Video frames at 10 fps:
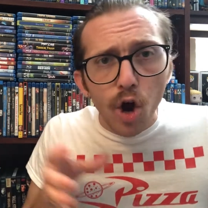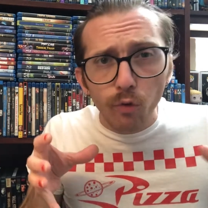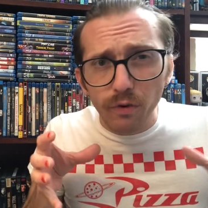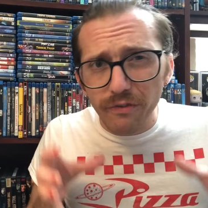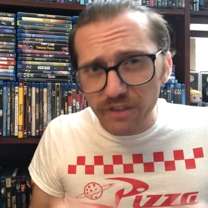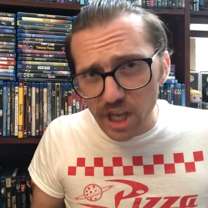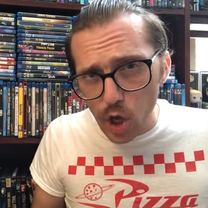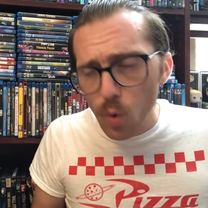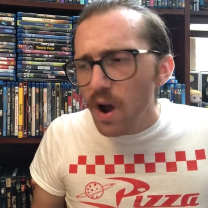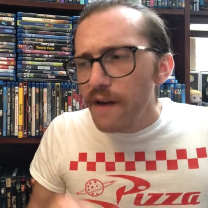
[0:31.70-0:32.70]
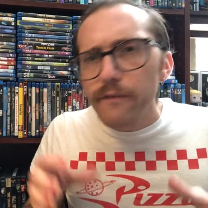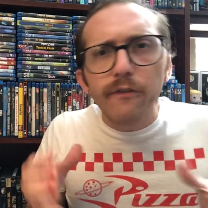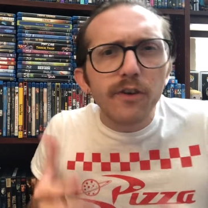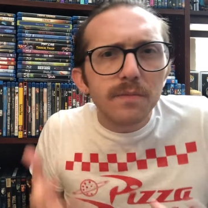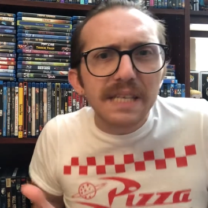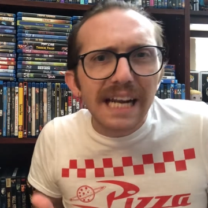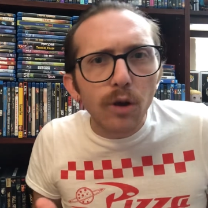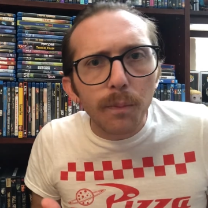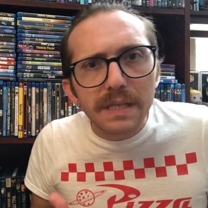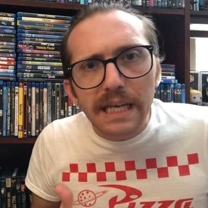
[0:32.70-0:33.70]
review for films that I
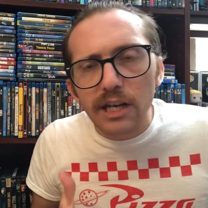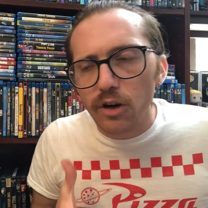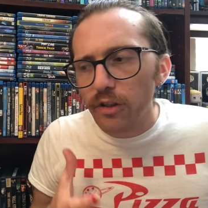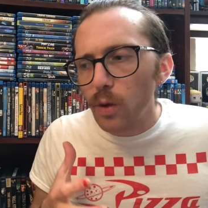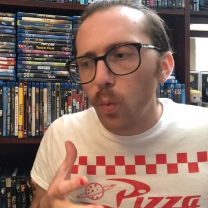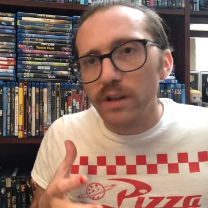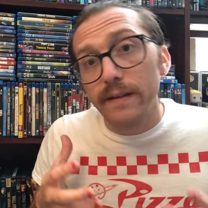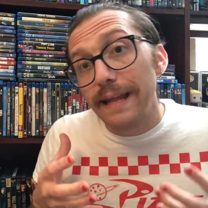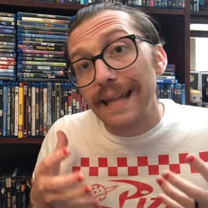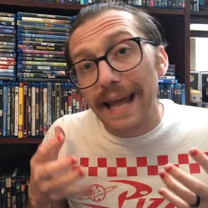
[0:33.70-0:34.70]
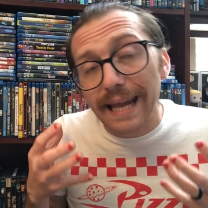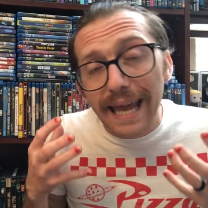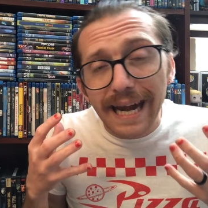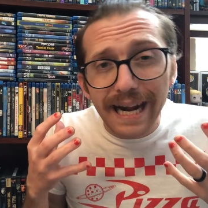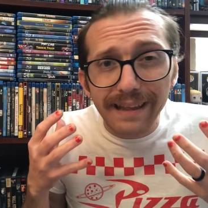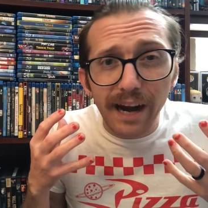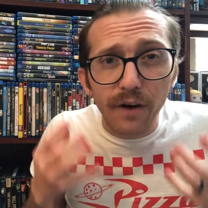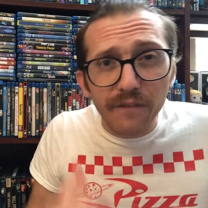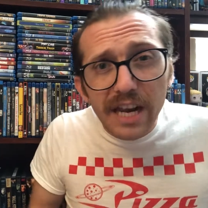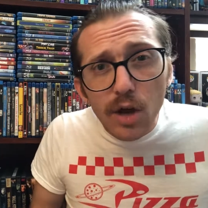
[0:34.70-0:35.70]
don't particularly want to dedicate an entire
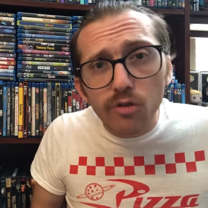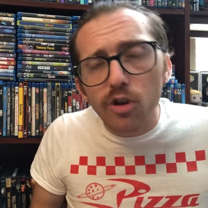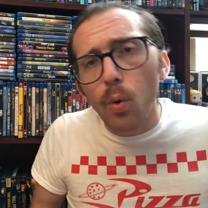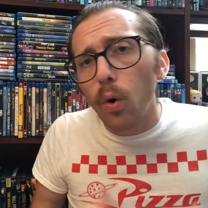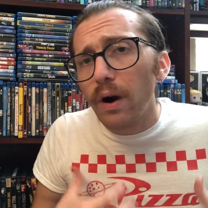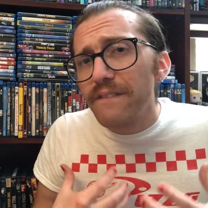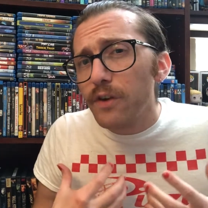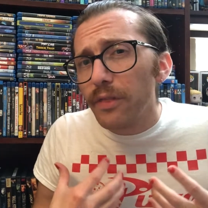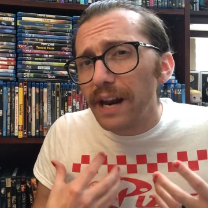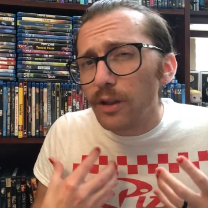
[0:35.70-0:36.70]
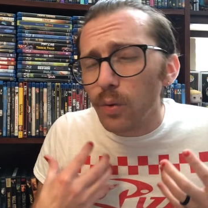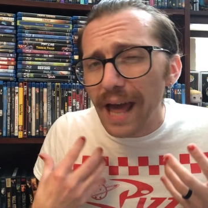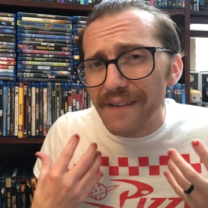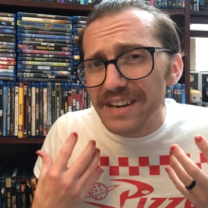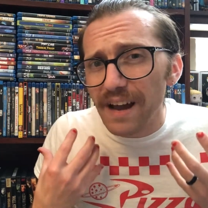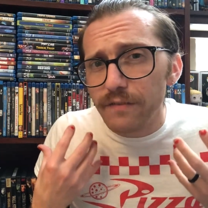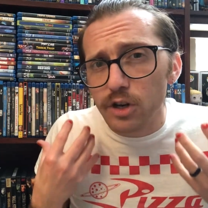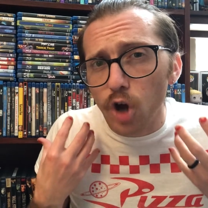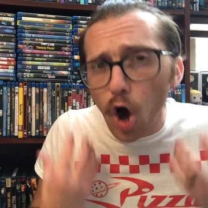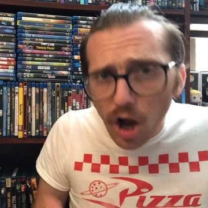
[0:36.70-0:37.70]
video to, or I feel that I don't have enough to
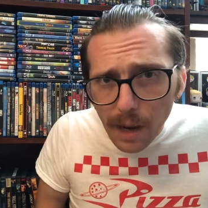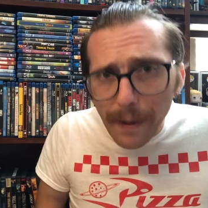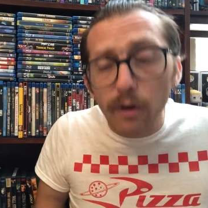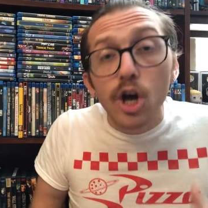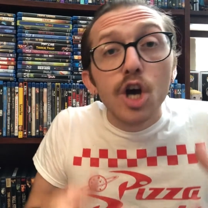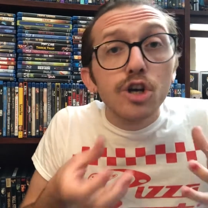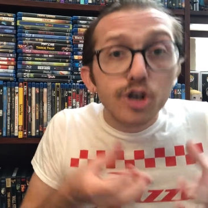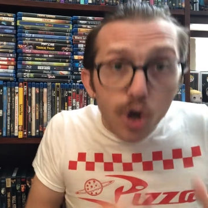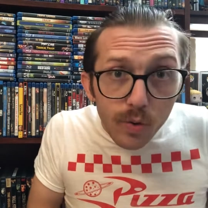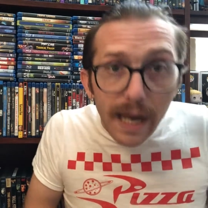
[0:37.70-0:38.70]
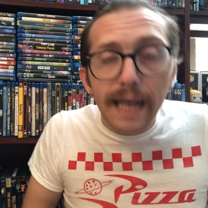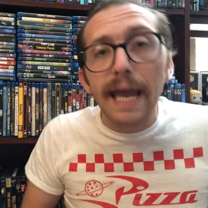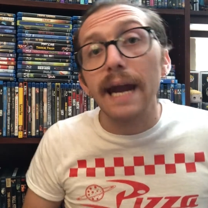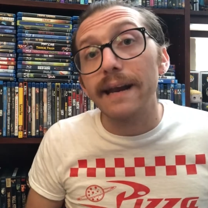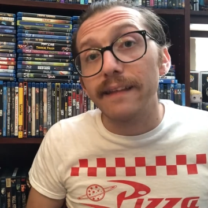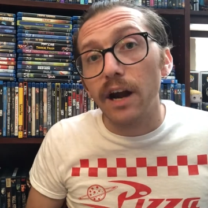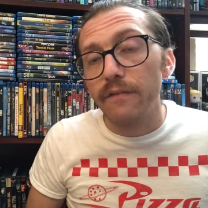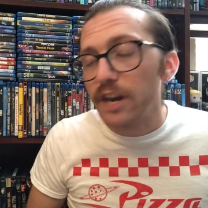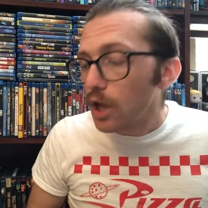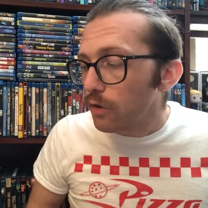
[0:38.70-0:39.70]
talk about to dedicate an entire
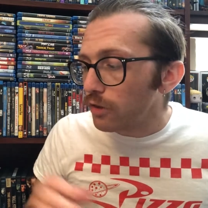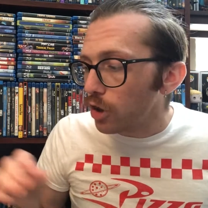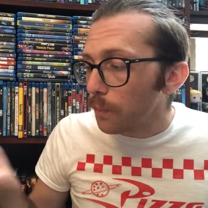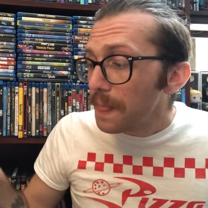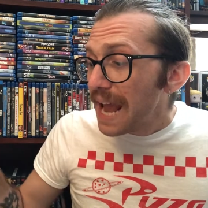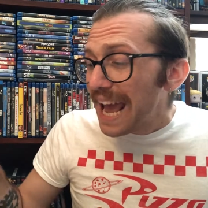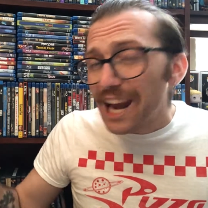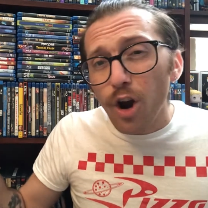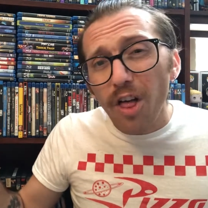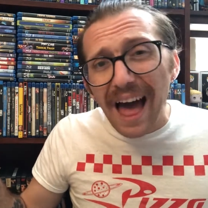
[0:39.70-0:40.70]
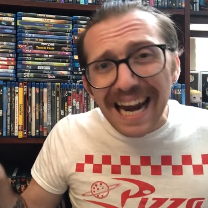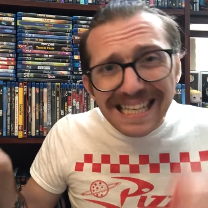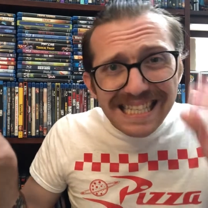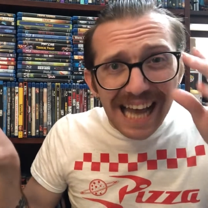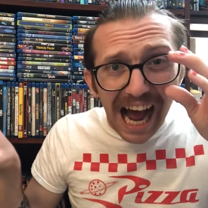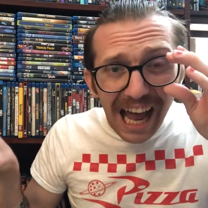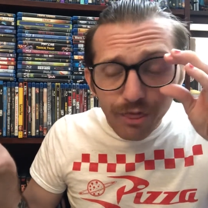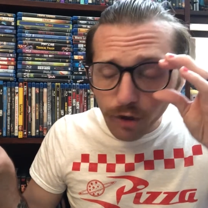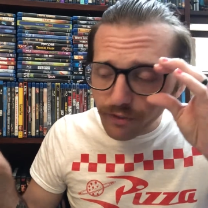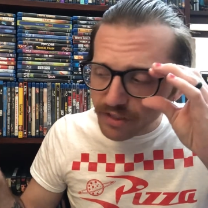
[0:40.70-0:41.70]
video to. And in all honesty, I
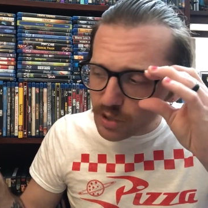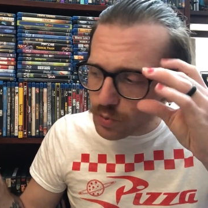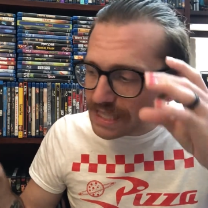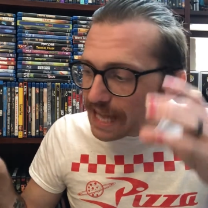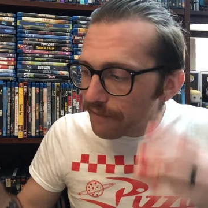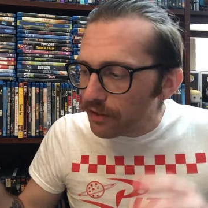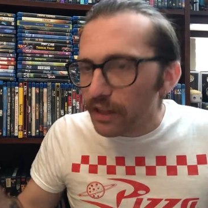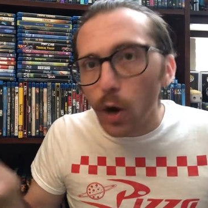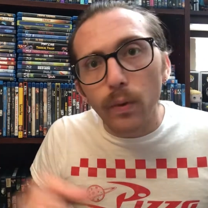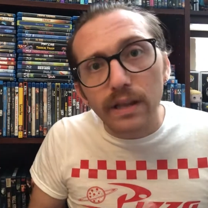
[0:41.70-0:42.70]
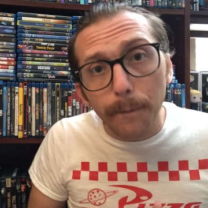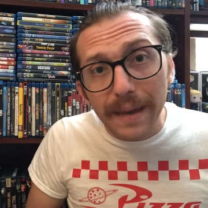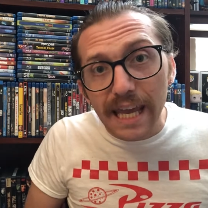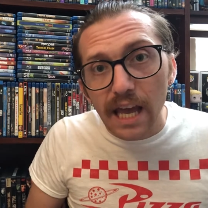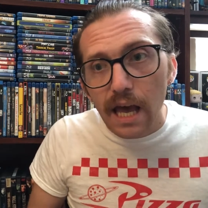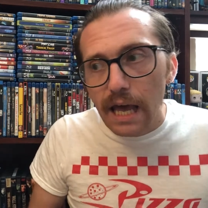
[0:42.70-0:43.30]
thought this was definitely going to be,